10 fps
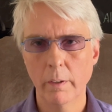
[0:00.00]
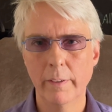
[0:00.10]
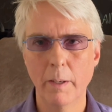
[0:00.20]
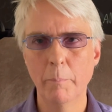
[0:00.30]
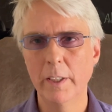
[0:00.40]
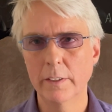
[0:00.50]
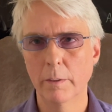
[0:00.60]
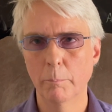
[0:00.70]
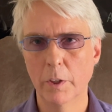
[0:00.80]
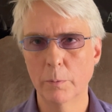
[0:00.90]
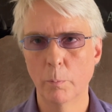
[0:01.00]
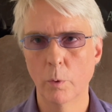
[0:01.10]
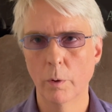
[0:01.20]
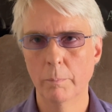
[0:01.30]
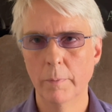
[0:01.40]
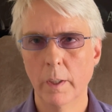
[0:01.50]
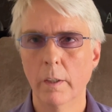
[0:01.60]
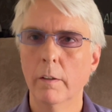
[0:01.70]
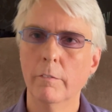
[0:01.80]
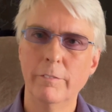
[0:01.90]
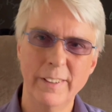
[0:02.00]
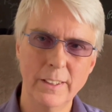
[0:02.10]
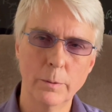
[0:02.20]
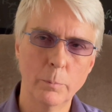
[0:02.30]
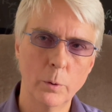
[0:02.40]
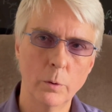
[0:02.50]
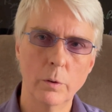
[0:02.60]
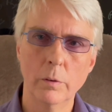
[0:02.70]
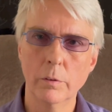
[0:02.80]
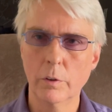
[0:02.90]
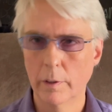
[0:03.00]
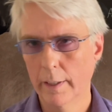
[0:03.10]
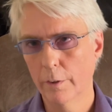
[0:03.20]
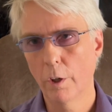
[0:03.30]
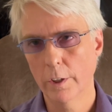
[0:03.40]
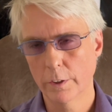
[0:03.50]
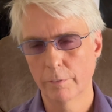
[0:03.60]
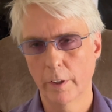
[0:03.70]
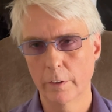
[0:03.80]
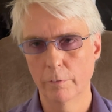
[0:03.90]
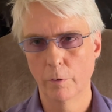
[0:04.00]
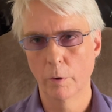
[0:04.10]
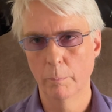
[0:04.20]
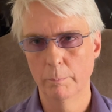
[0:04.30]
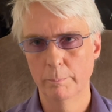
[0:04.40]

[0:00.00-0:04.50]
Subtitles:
That makes it much more feasible and cost-effective for them.